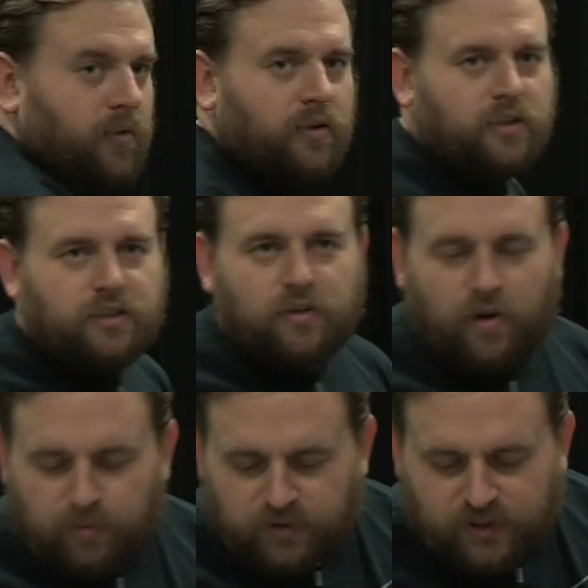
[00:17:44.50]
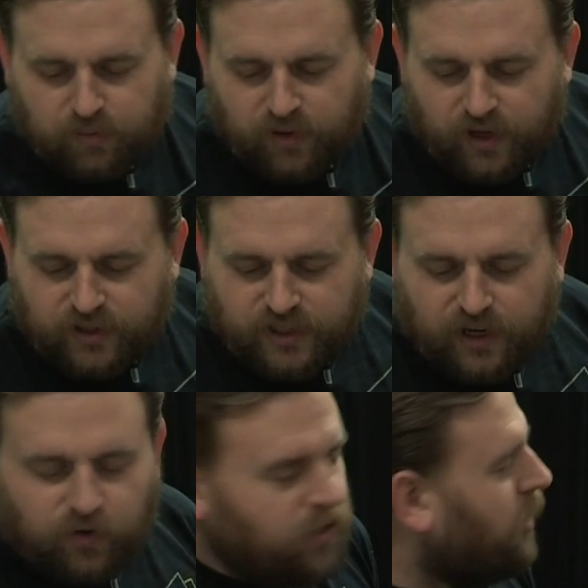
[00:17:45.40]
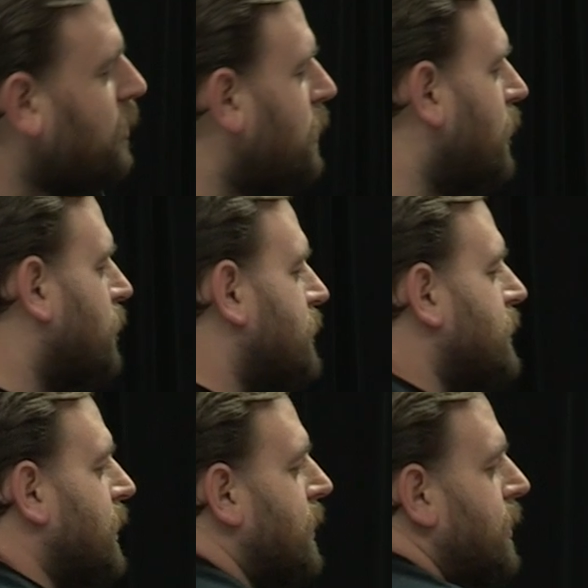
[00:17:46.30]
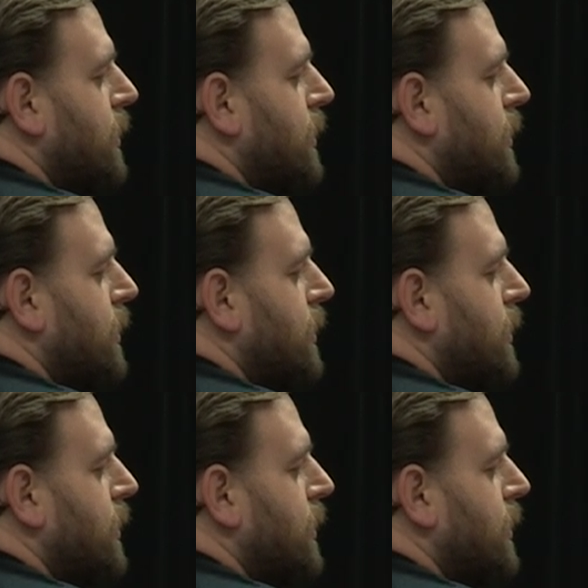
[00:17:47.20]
Just scraping some of that shadow color down the side.